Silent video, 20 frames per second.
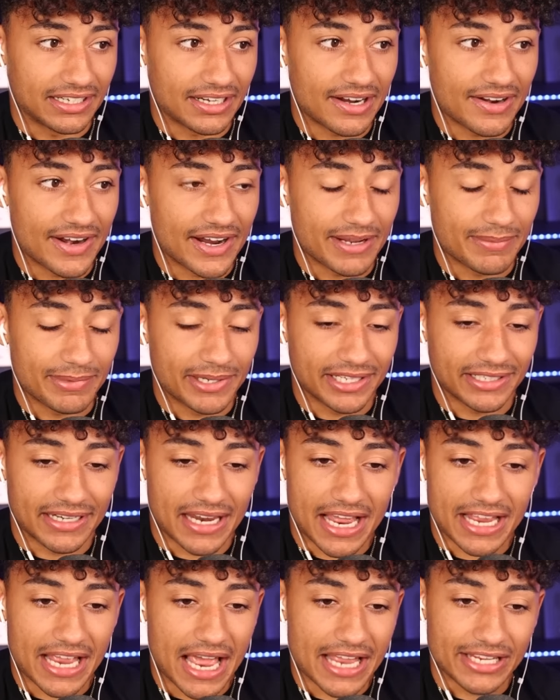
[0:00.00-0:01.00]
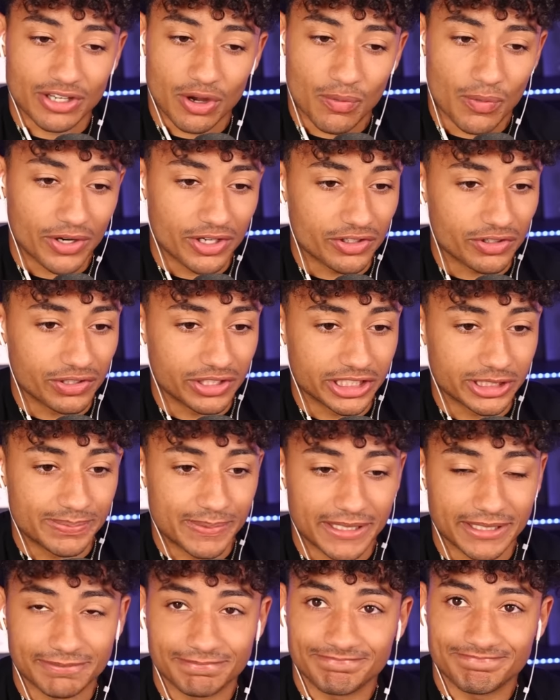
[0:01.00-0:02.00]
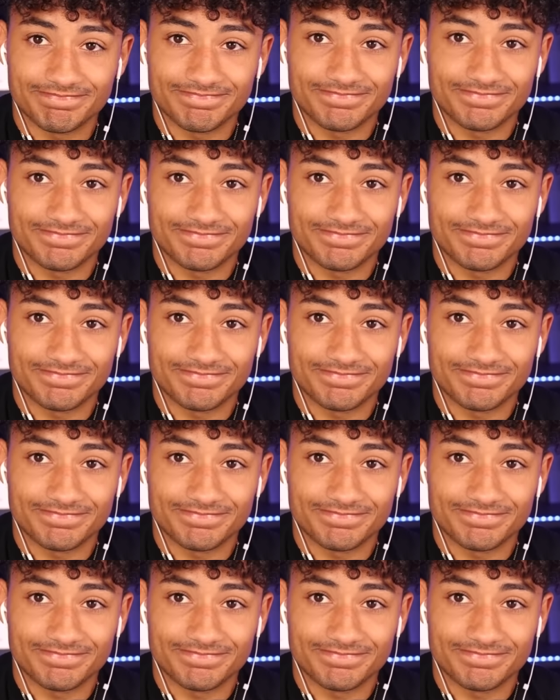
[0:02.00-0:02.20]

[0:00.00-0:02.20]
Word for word: all right, man. I, I don't want to do this, but